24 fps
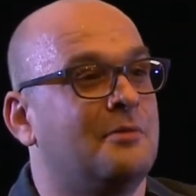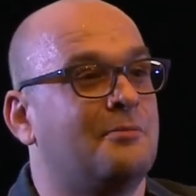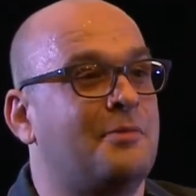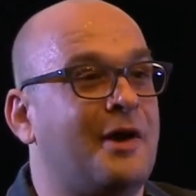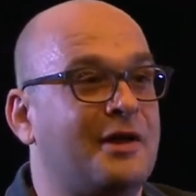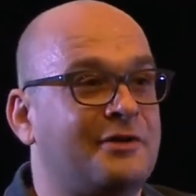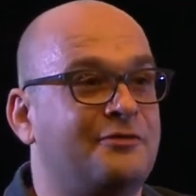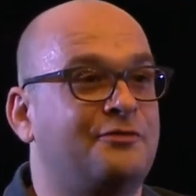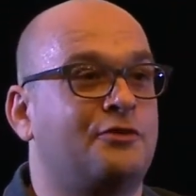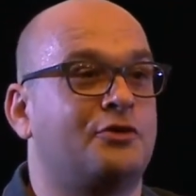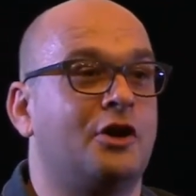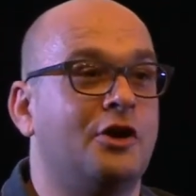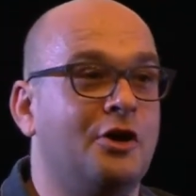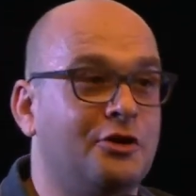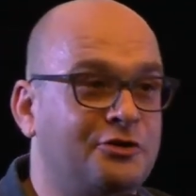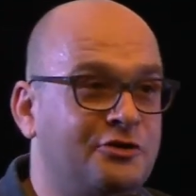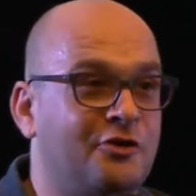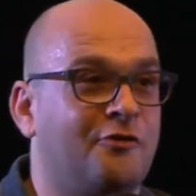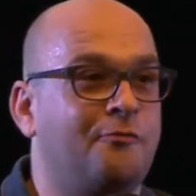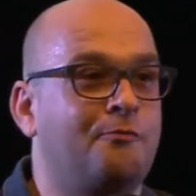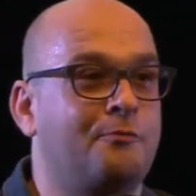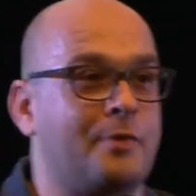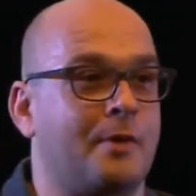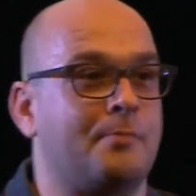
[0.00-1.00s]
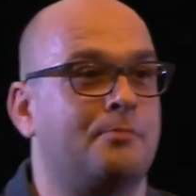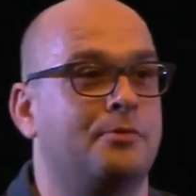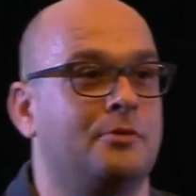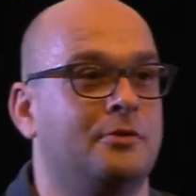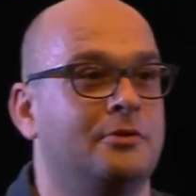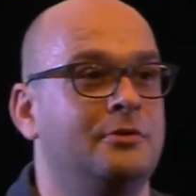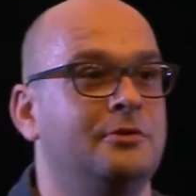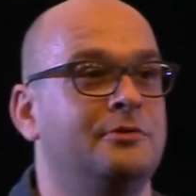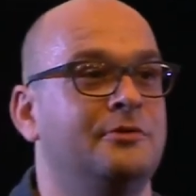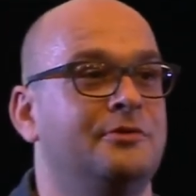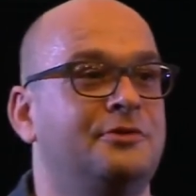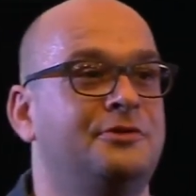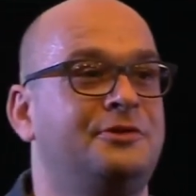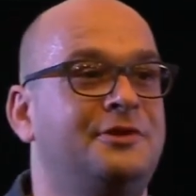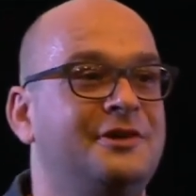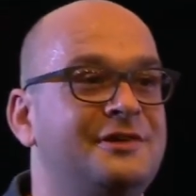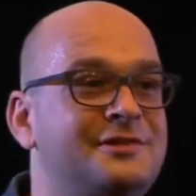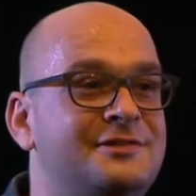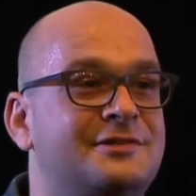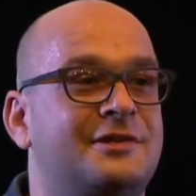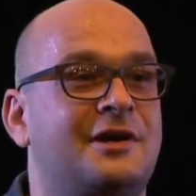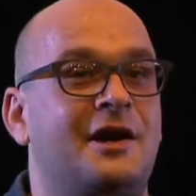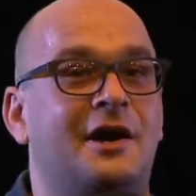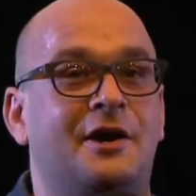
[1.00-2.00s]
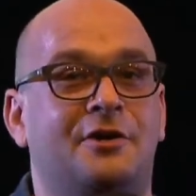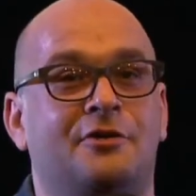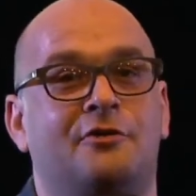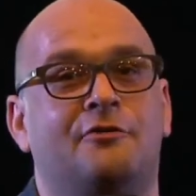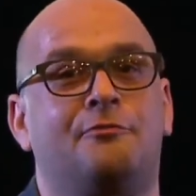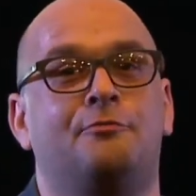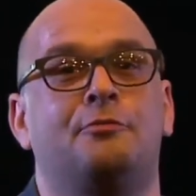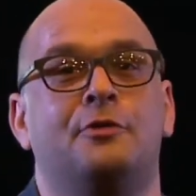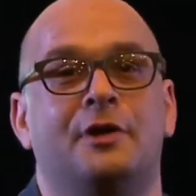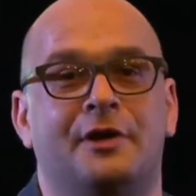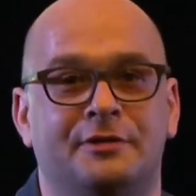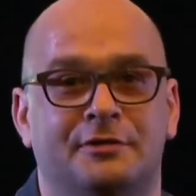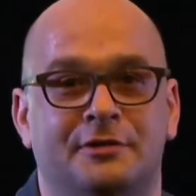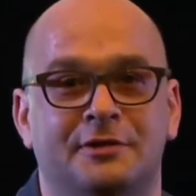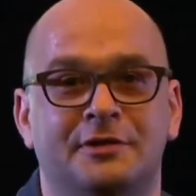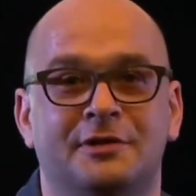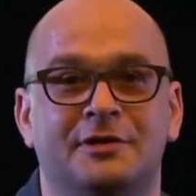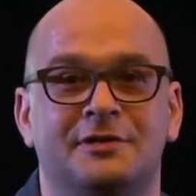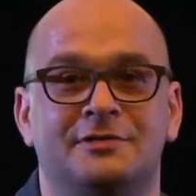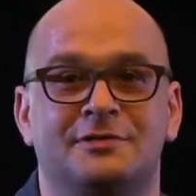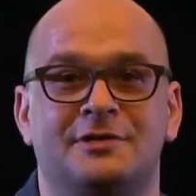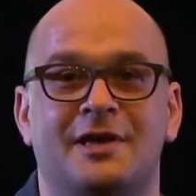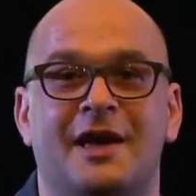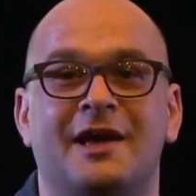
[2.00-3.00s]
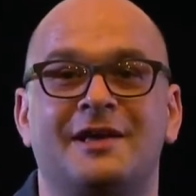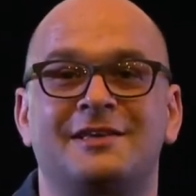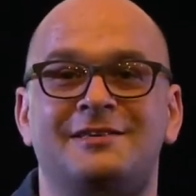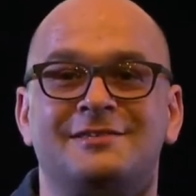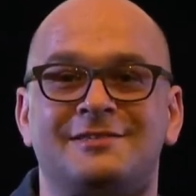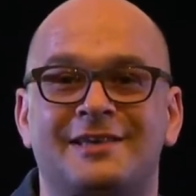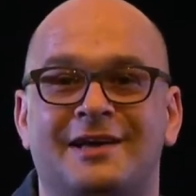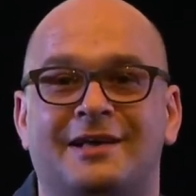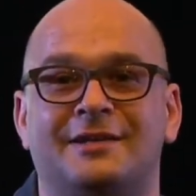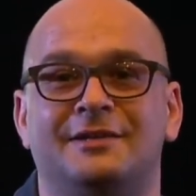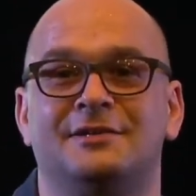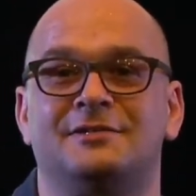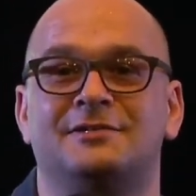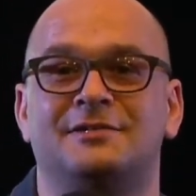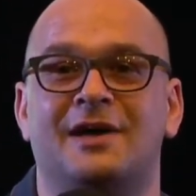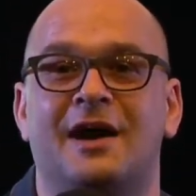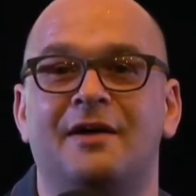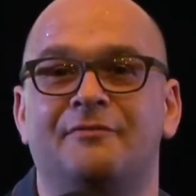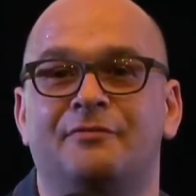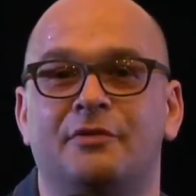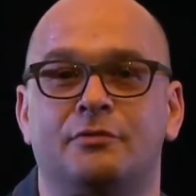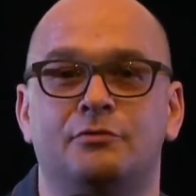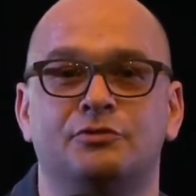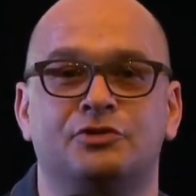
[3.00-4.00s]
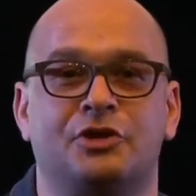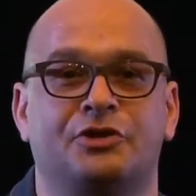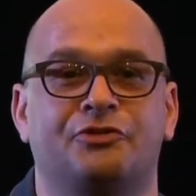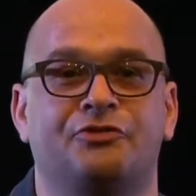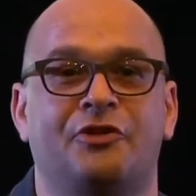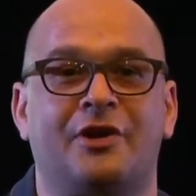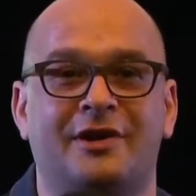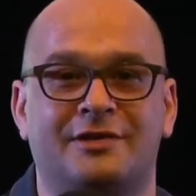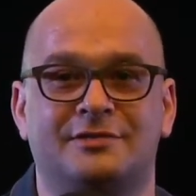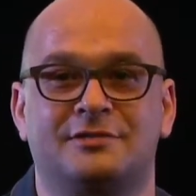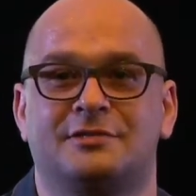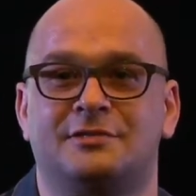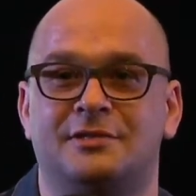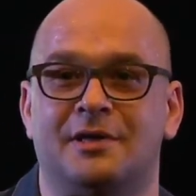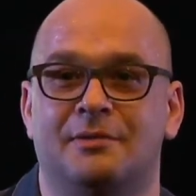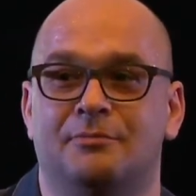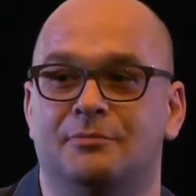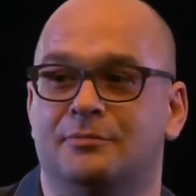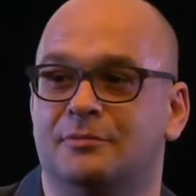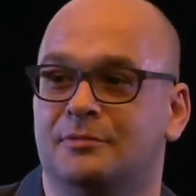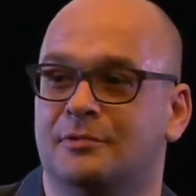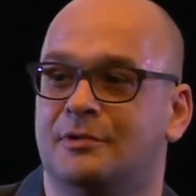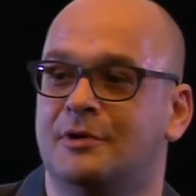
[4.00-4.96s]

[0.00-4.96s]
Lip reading: But for a lot of people, this kind of branding is exactly something which attracts them.